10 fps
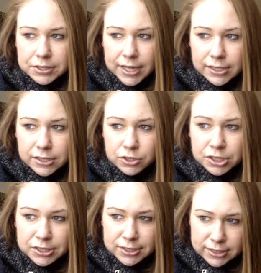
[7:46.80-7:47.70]
yeah, so
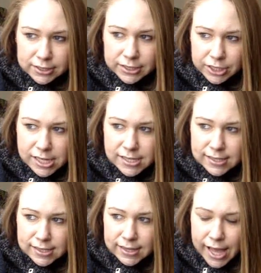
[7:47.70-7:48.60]
she
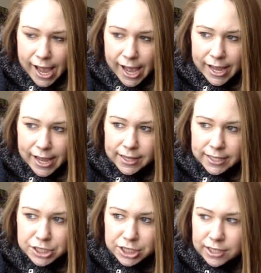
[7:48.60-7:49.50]
suggested that, and
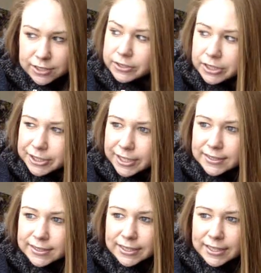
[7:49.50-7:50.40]
then she also
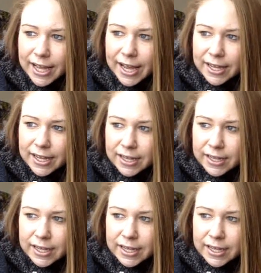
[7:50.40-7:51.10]
suggested that